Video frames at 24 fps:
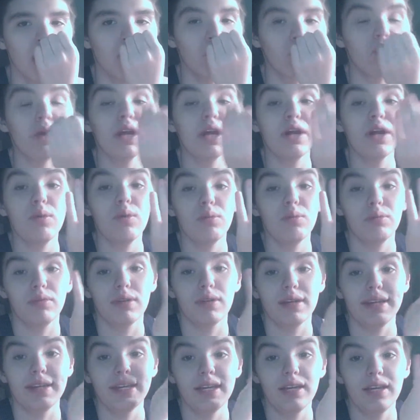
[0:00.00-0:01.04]
We don't
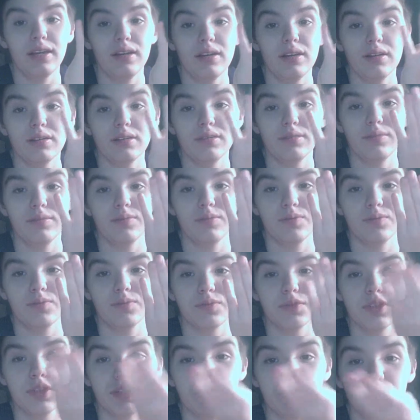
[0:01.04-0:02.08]
need
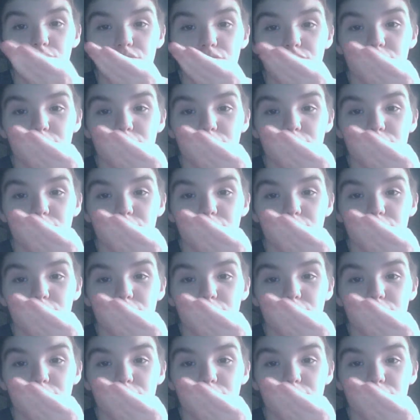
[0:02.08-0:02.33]
to know your